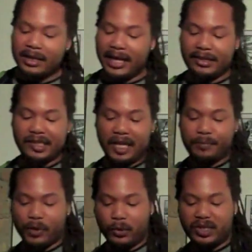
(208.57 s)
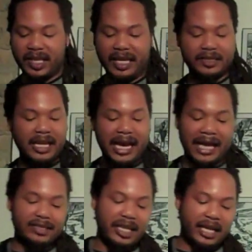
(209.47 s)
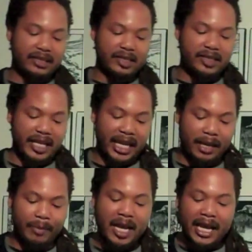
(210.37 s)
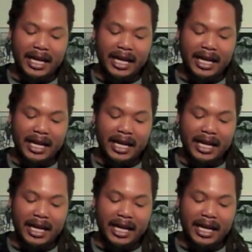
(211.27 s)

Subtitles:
They say protest. I say it's the same.